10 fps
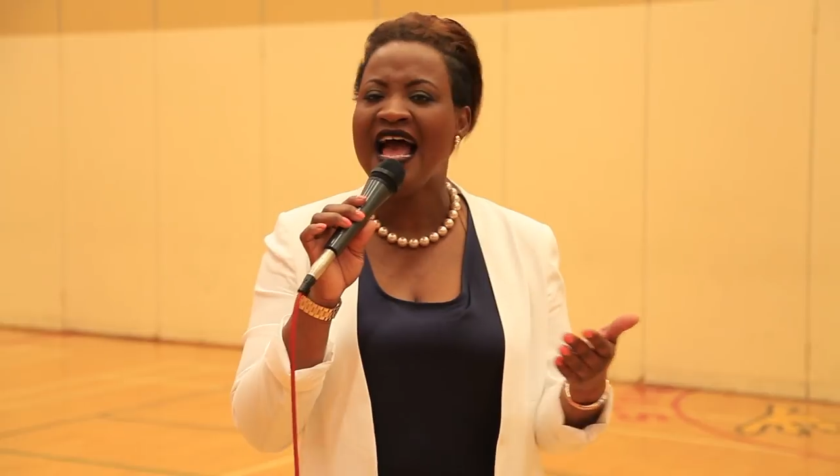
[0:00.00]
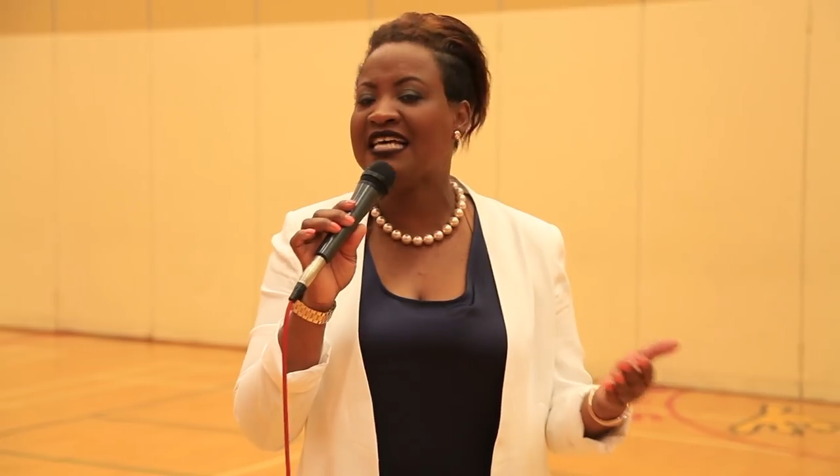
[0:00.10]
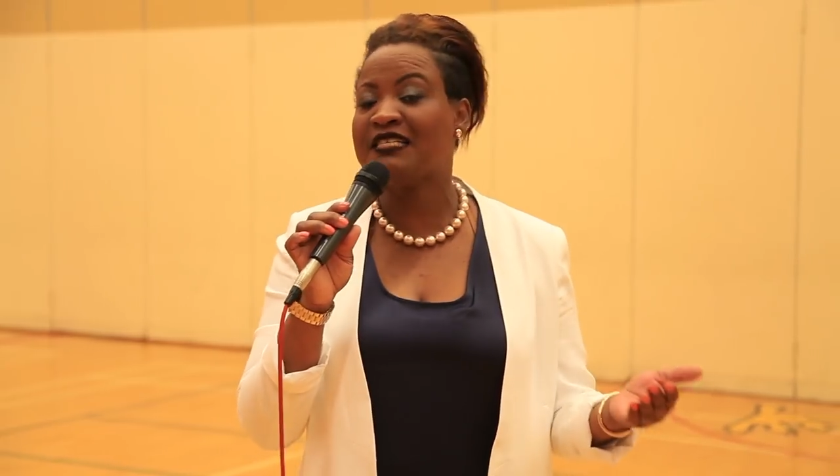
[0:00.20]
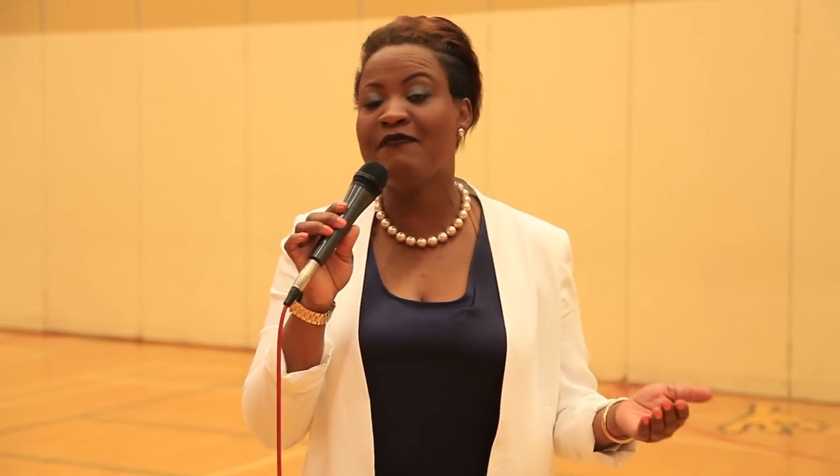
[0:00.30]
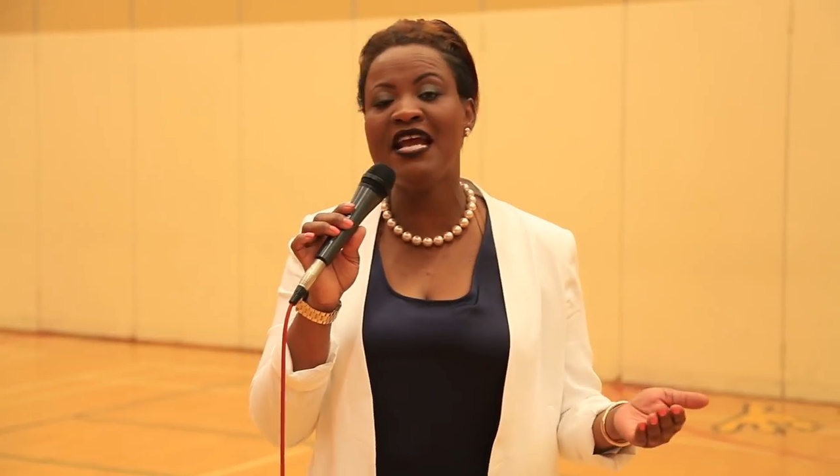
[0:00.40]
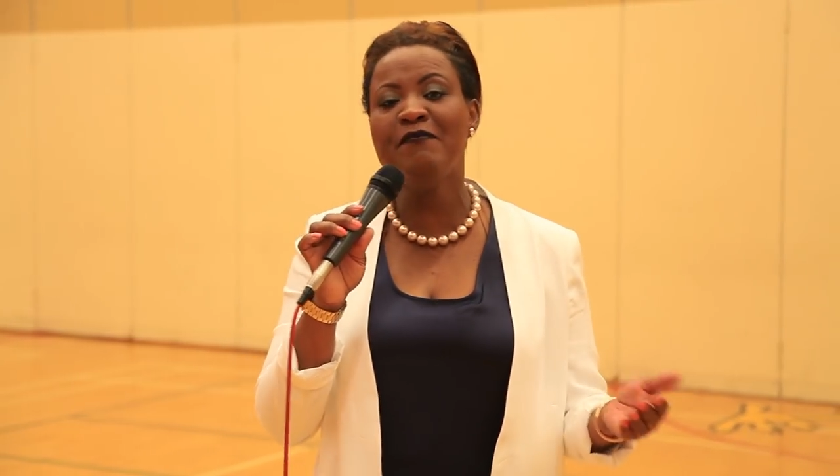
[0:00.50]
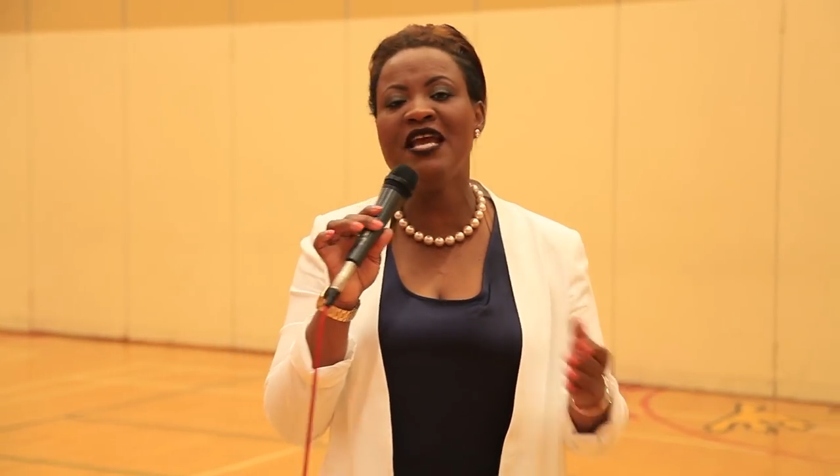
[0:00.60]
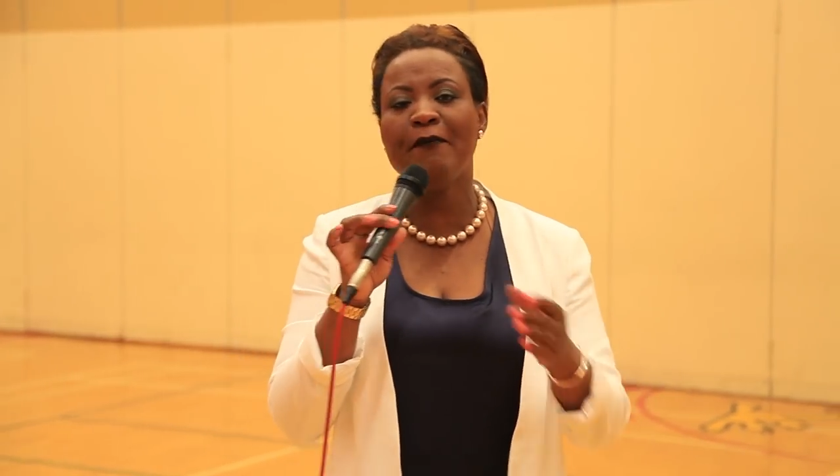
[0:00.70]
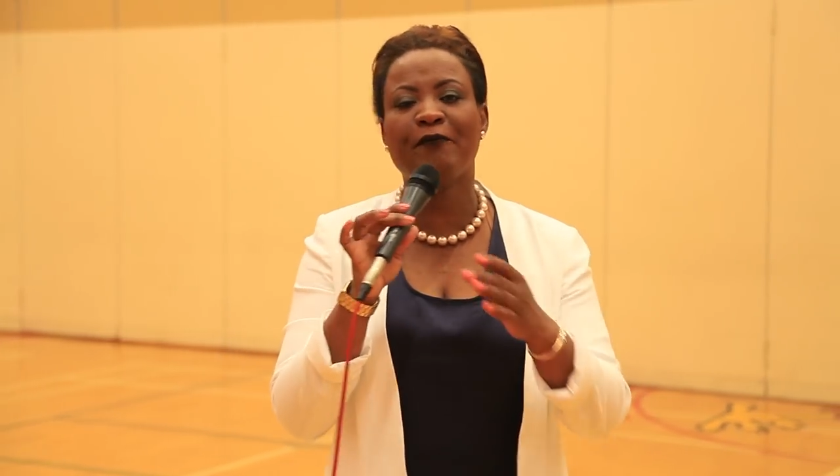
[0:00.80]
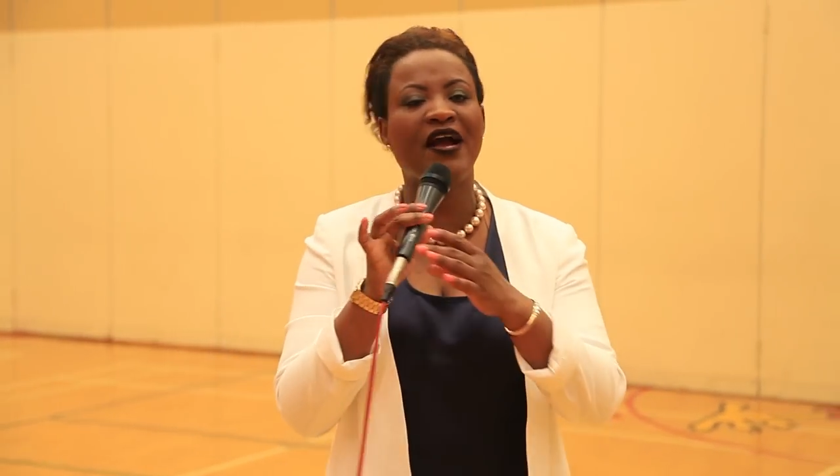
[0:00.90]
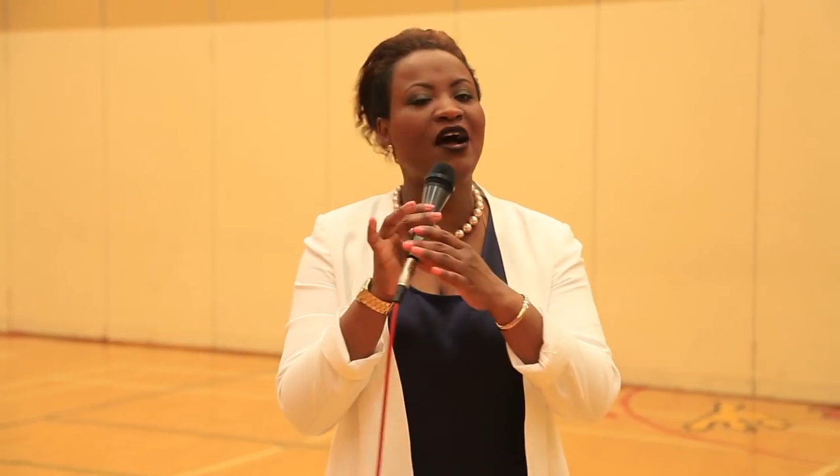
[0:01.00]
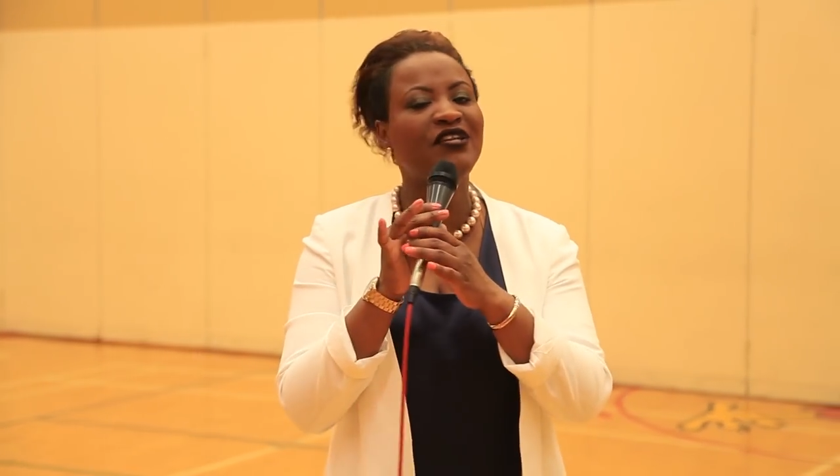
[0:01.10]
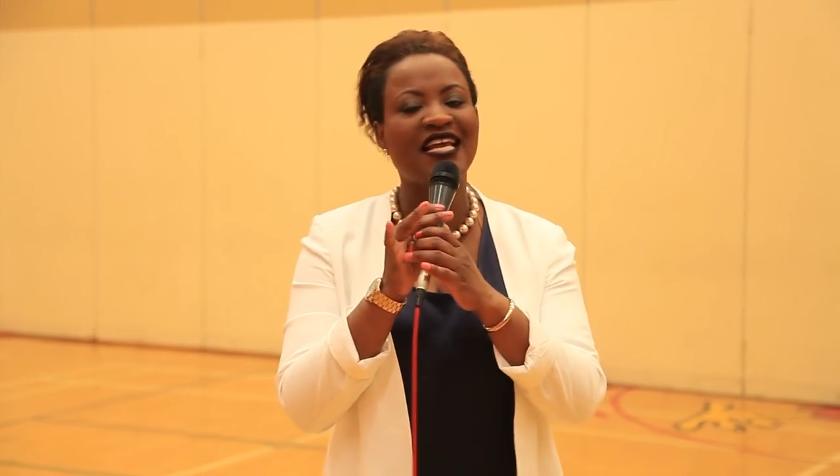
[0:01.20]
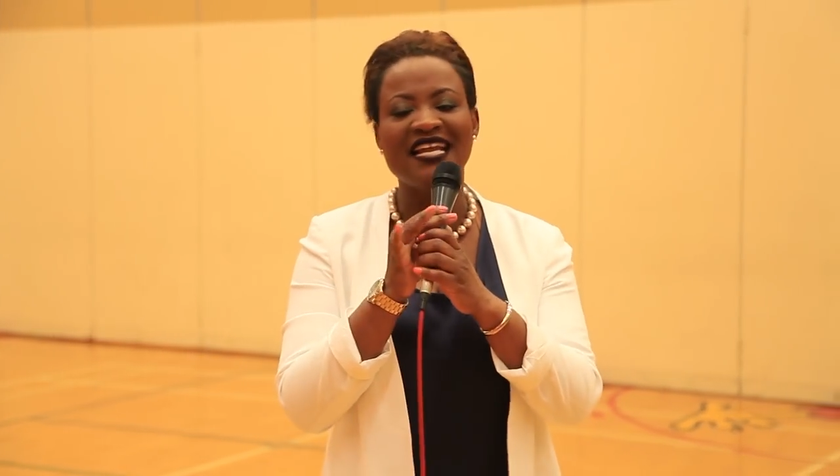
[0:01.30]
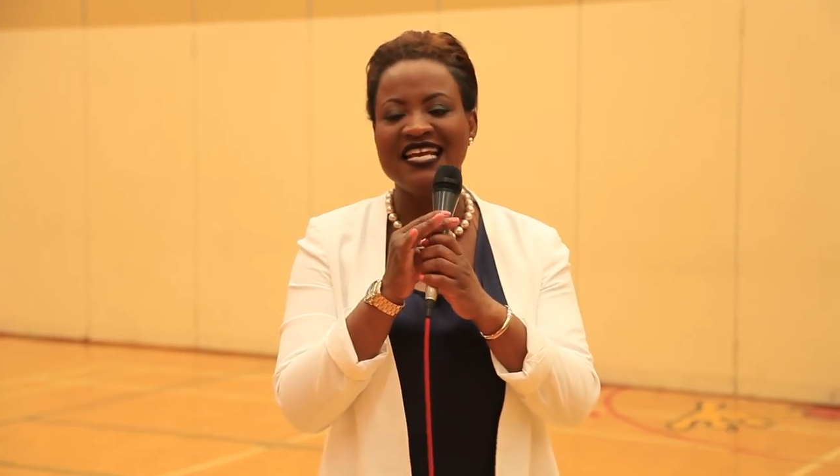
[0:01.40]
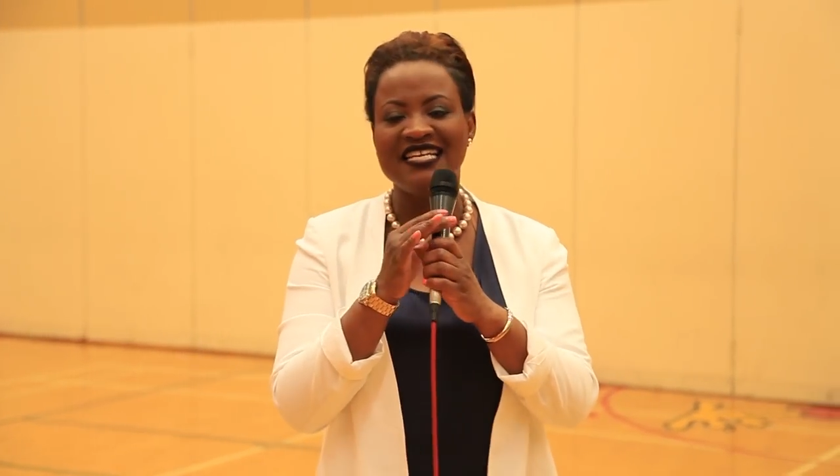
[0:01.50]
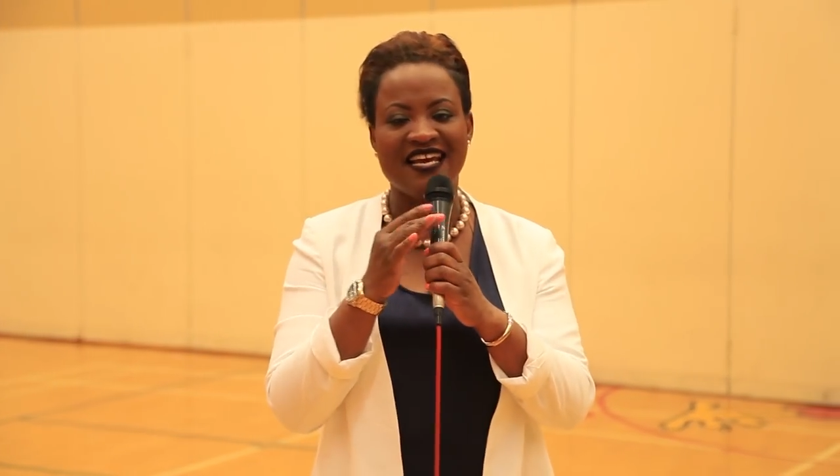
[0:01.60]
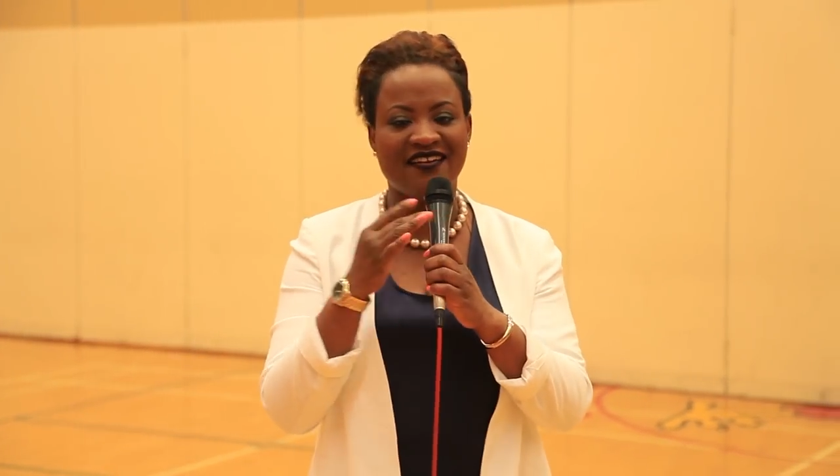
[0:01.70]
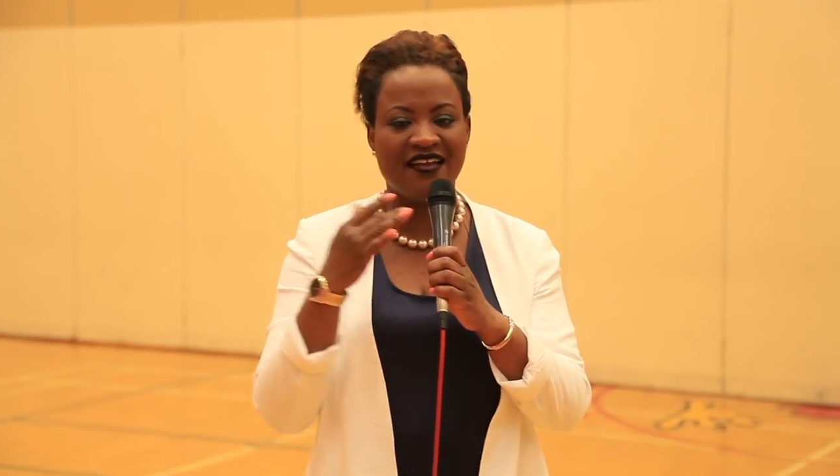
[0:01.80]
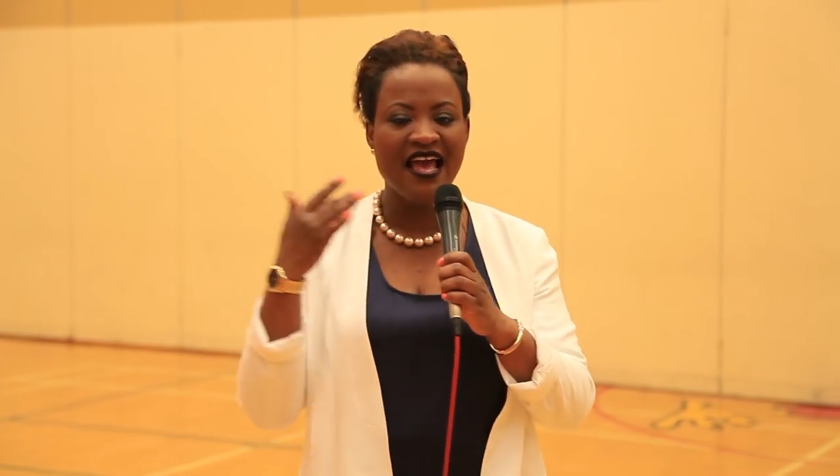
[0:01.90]
has made me a proud
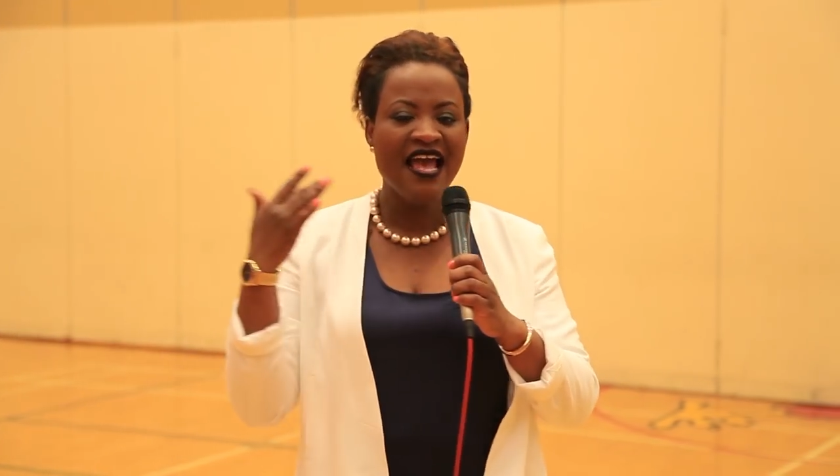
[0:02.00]
Canadian,